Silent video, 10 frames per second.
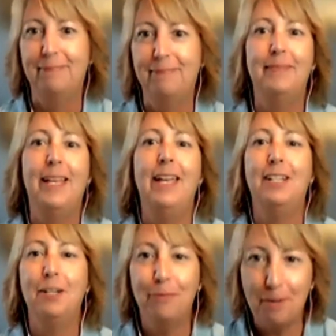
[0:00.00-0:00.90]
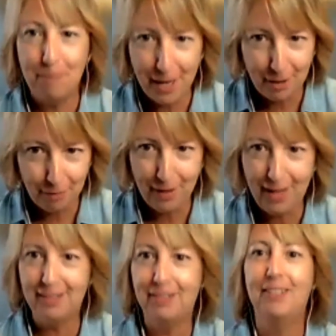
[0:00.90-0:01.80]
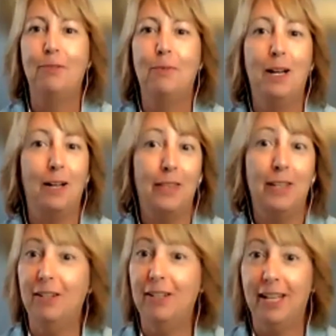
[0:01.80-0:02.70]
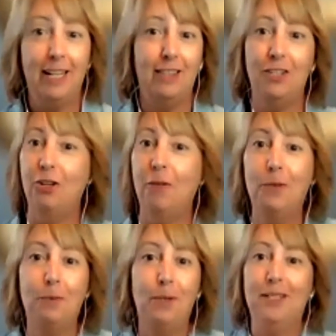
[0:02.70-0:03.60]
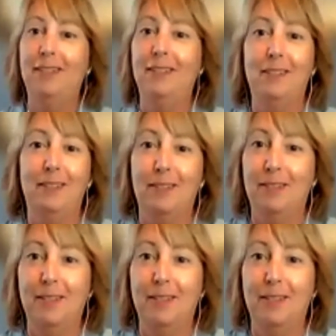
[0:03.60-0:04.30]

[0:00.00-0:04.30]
They cover up pedophiles as well. They're like the Jehovah's Witnesses.